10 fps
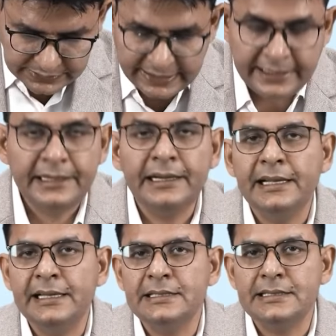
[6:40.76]

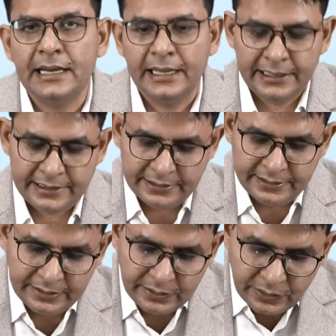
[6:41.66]
entities, like
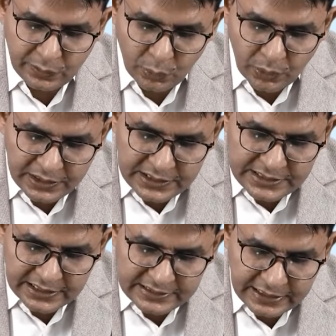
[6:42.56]
what is
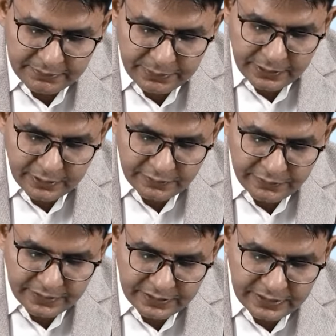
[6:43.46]
the example
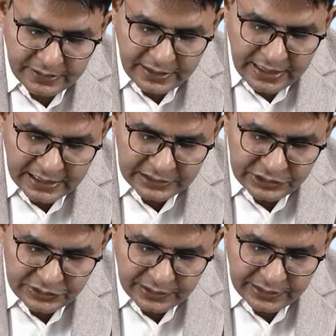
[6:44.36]
of
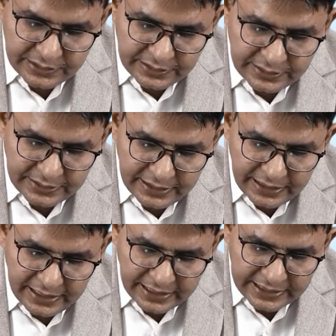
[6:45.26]
natural
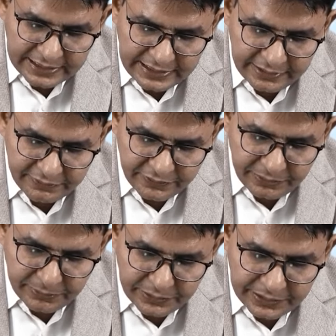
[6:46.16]
active
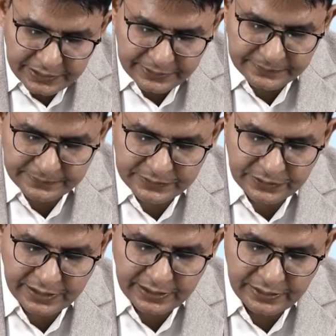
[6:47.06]
immunity.
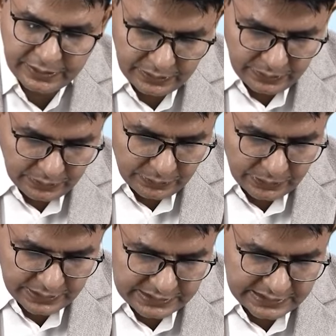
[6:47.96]
Okay.
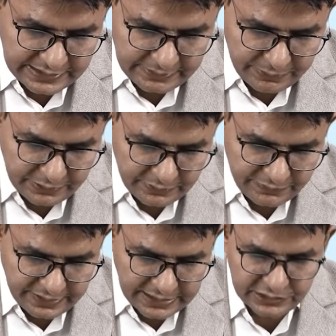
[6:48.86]
What is example
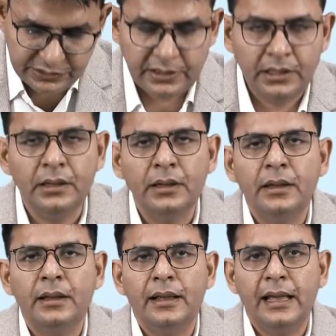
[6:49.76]
of natural
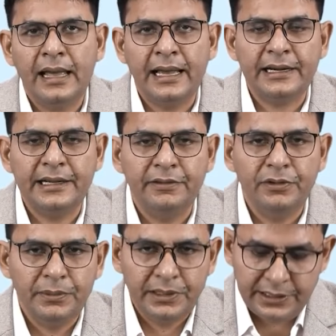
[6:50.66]
active
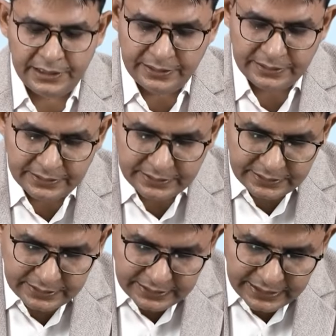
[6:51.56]
immunity?
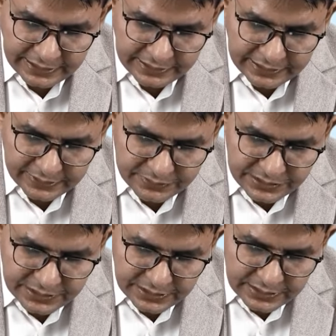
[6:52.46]
Then
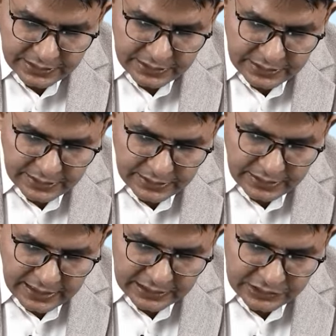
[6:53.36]
comes
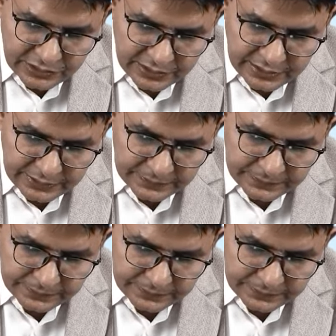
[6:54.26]
natural